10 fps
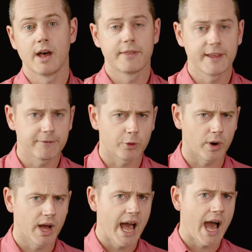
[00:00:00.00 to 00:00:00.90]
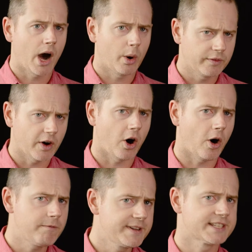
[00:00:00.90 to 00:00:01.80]
Therefore, however
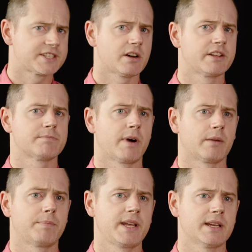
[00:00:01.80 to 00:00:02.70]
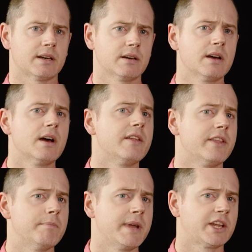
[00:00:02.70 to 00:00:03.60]
obvious signs might appear,
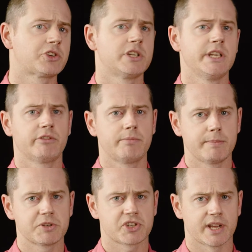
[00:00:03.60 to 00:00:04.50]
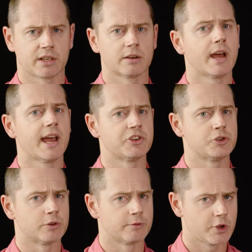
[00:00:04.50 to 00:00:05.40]
their meaning should never be mistaken as
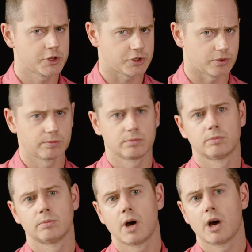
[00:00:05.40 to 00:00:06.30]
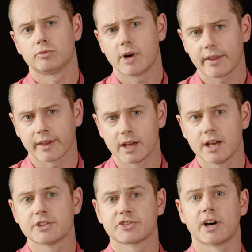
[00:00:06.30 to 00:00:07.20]
universal. Rather,
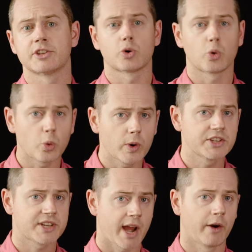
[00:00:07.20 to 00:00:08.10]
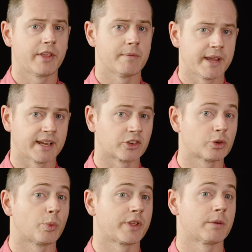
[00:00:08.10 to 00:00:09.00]
signs always carry their meanings
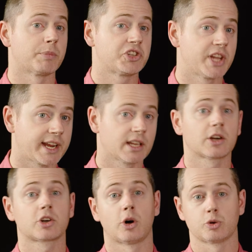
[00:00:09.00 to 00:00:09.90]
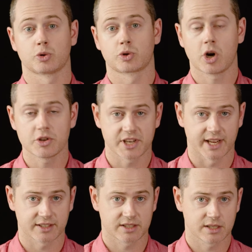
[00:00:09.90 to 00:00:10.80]
within a particular cultural
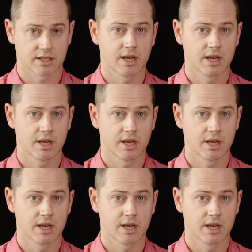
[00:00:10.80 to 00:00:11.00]
context,